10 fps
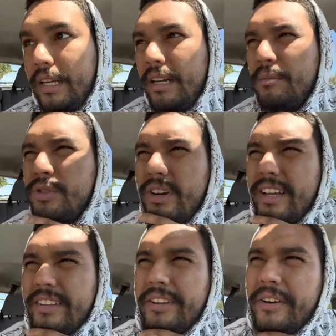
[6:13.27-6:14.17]
I'm
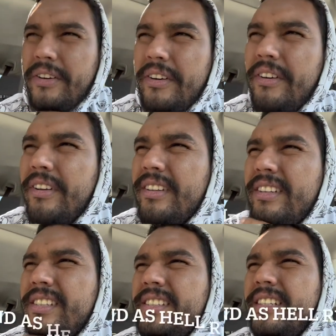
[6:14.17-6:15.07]
trying though.
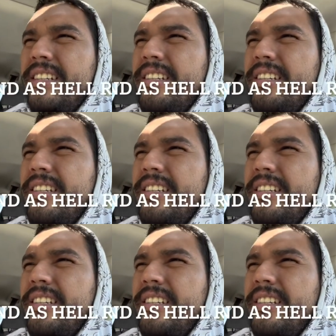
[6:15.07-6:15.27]
Let's see.